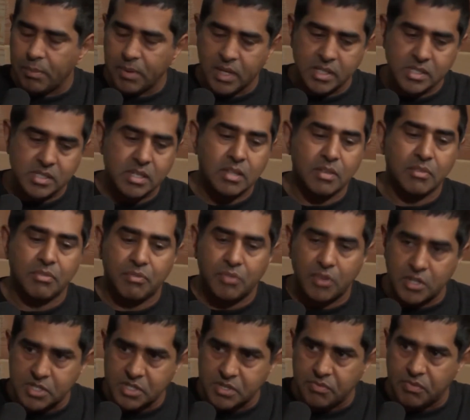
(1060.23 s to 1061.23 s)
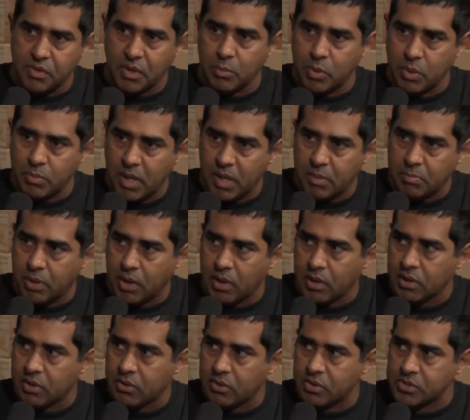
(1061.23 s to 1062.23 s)
Because in the first film we made,
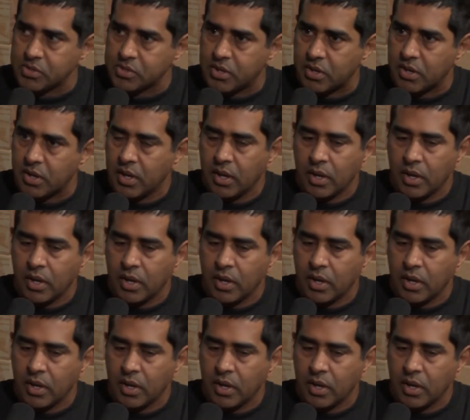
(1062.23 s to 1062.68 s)
Puddle Cruiser,